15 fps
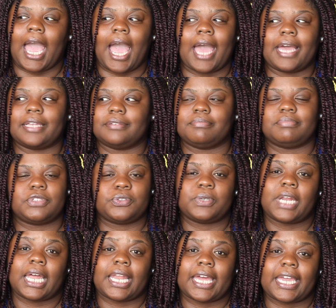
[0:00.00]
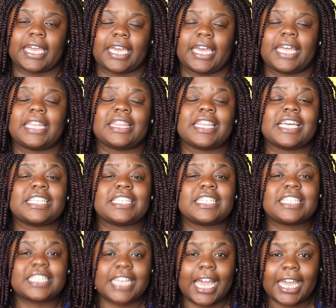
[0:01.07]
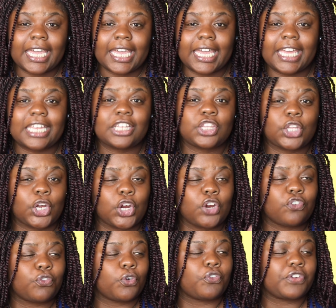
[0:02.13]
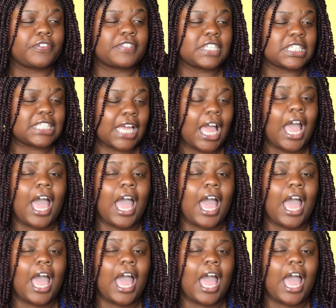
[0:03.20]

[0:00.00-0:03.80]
I do not like it. The second, third, fourth, fifth, sixth,